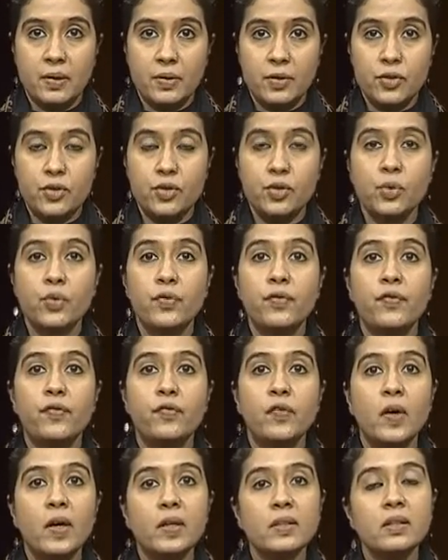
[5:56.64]
to
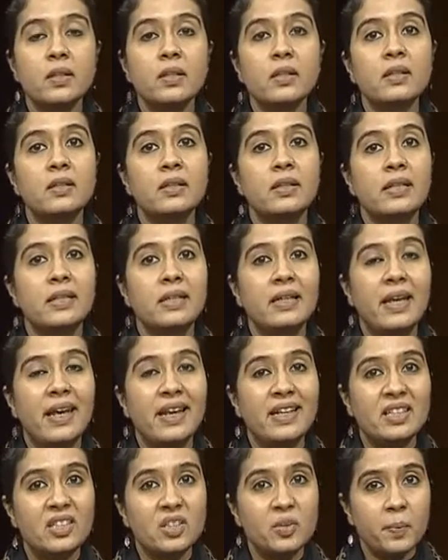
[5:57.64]
further
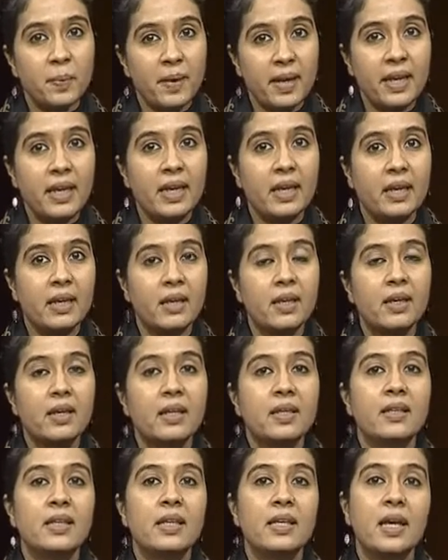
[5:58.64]
explain
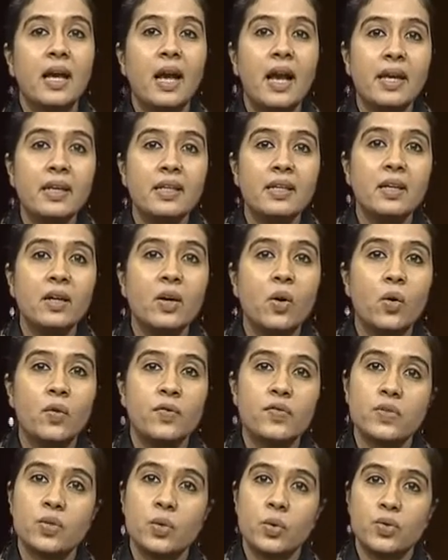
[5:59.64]
the idea of
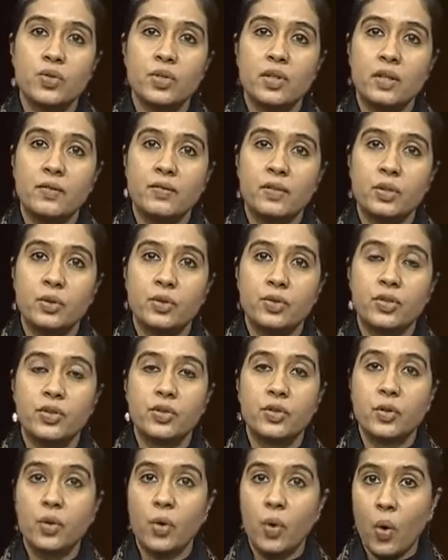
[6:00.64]
social
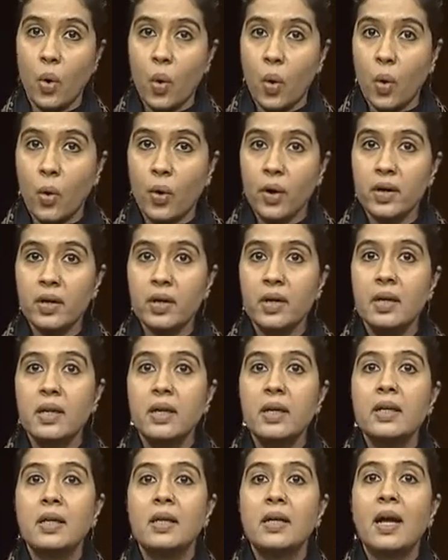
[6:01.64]
evolution or
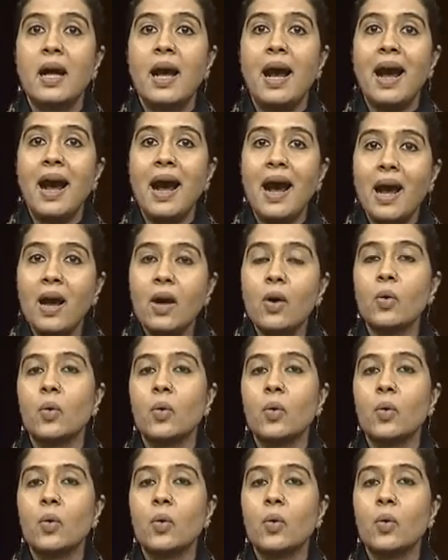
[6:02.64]
how